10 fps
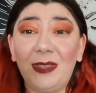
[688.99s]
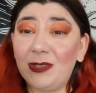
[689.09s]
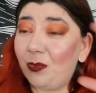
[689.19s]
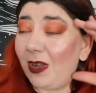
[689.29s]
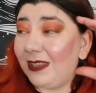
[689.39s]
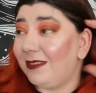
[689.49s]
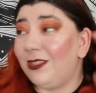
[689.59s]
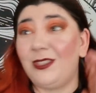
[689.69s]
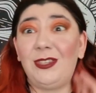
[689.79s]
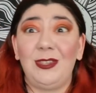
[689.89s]
that's what I
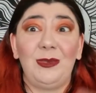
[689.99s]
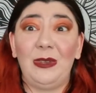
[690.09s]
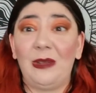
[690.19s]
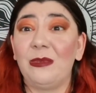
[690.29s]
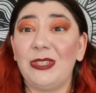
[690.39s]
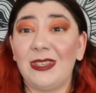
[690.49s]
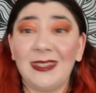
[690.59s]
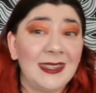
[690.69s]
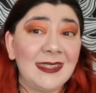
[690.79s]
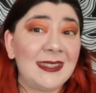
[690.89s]
used to do when I was younger.